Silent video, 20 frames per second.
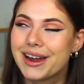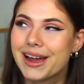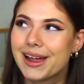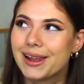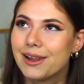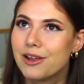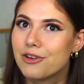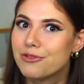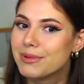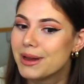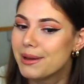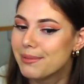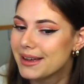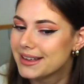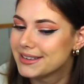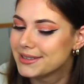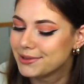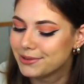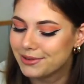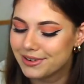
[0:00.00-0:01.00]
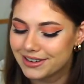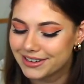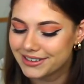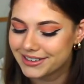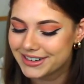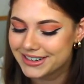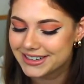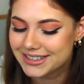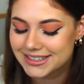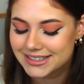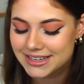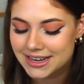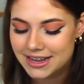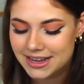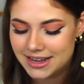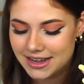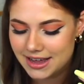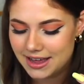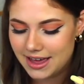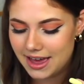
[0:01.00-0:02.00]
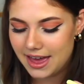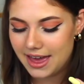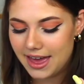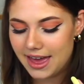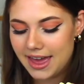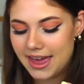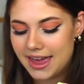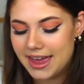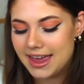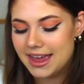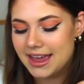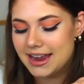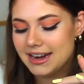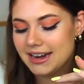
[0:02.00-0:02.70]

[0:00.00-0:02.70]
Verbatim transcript: I love my pastel colors, and